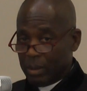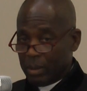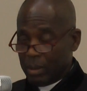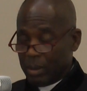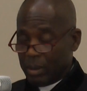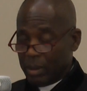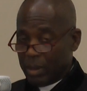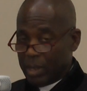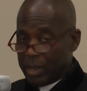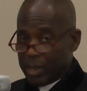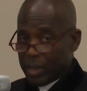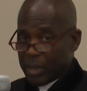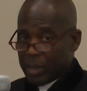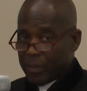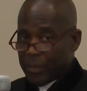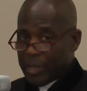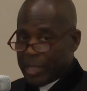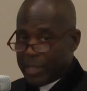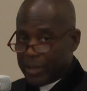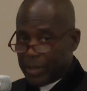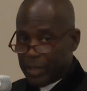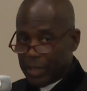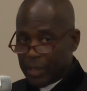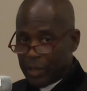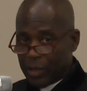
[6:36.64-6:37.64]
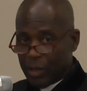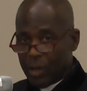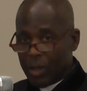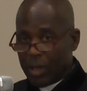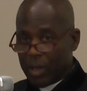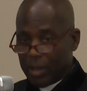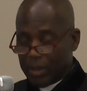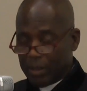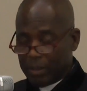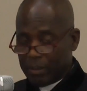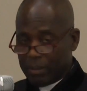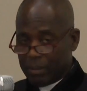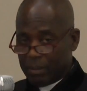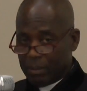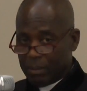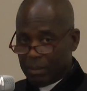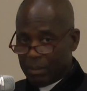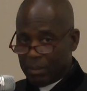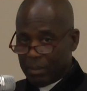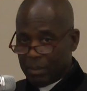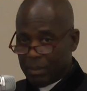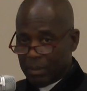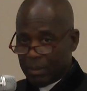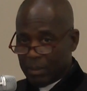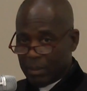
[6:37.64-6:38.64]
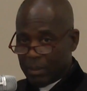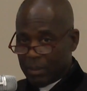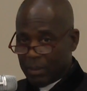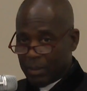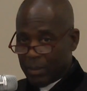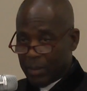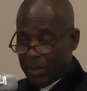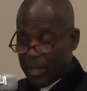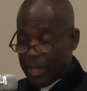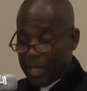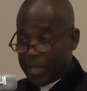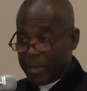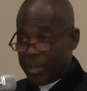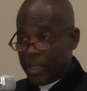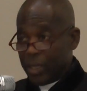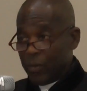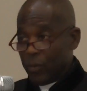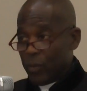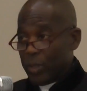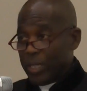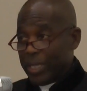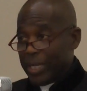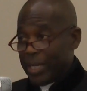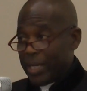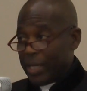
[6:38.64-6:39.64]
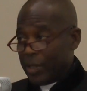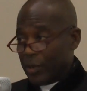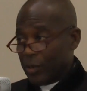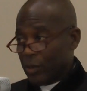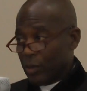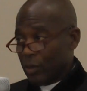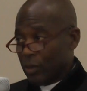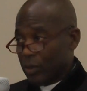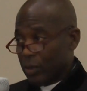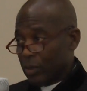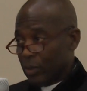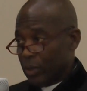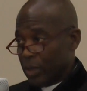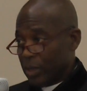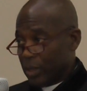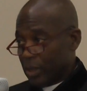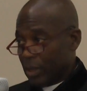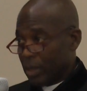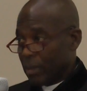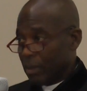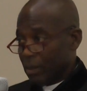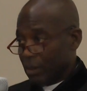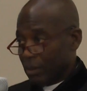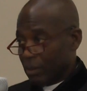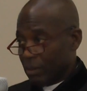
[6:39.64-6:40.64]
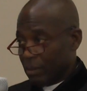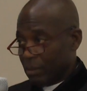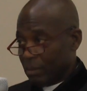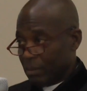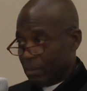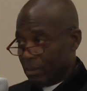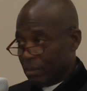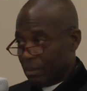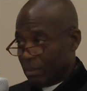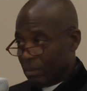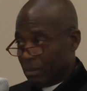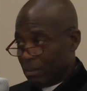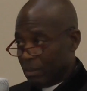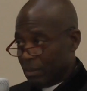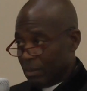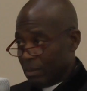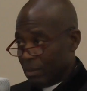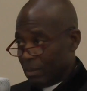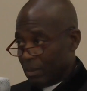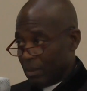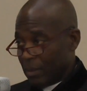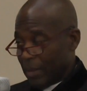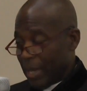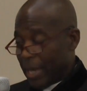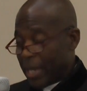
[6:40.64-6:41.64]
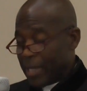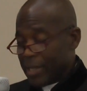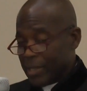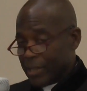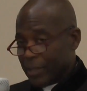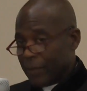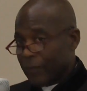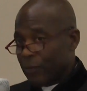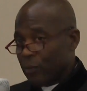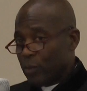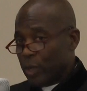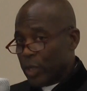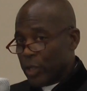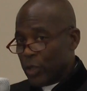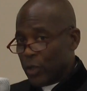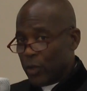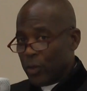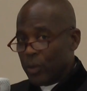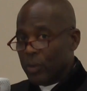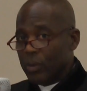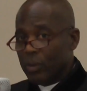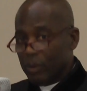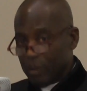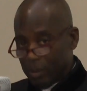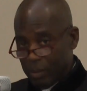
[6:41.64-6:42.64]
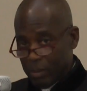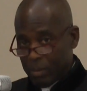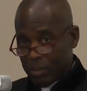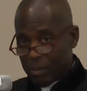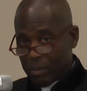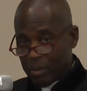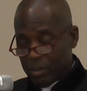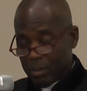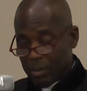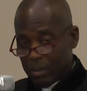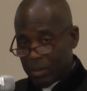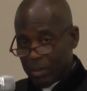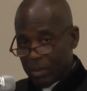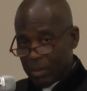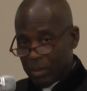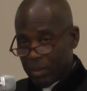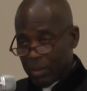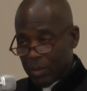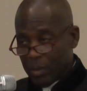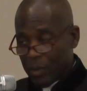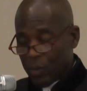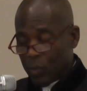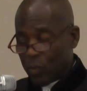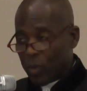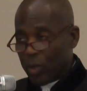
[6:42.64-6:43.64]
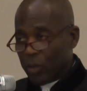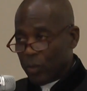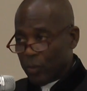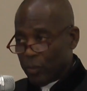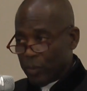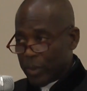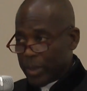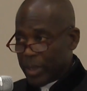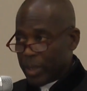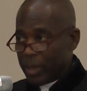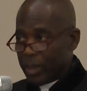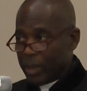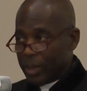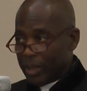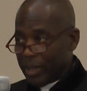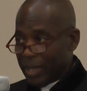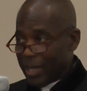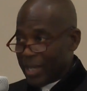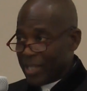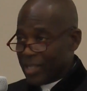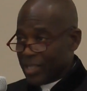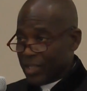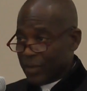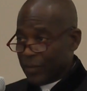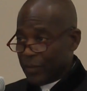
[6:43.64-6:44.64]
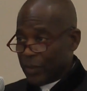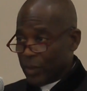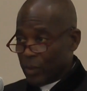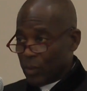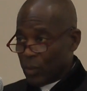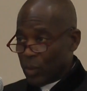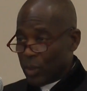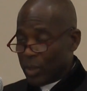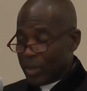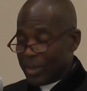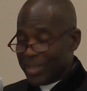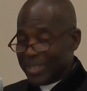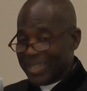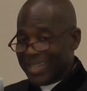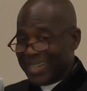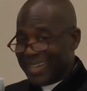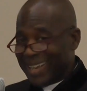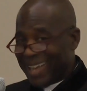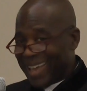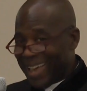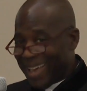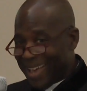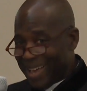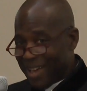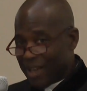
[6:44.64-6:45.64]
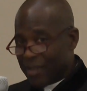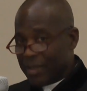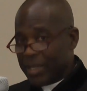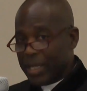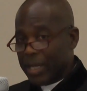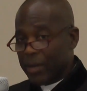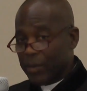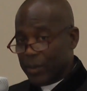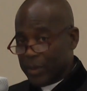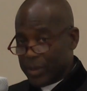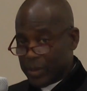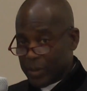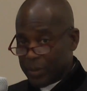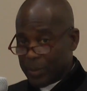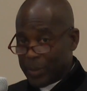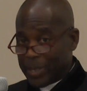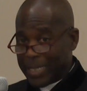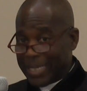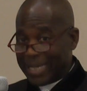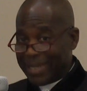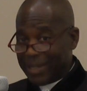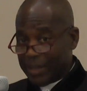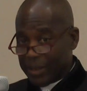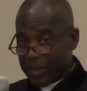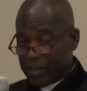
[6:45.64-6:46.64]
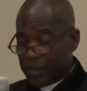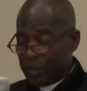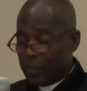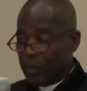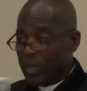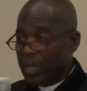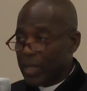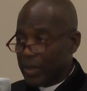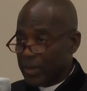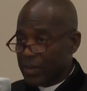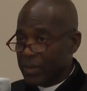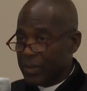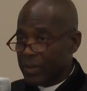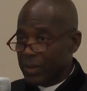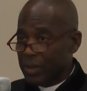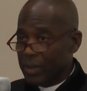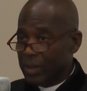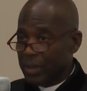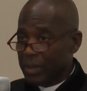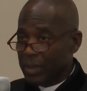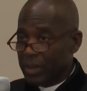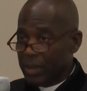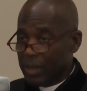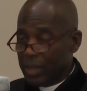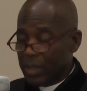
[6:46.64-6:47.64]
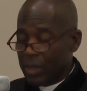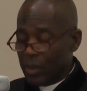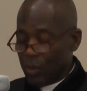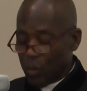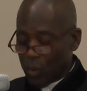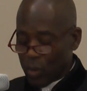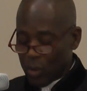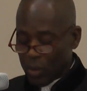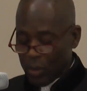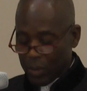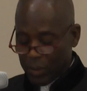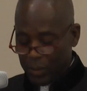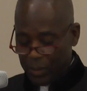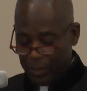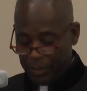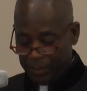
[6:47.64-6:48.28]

That's an amazing thought. And yet we can't talk to each other, as if we knew what real Theosophy was and how that was being expressed in the world.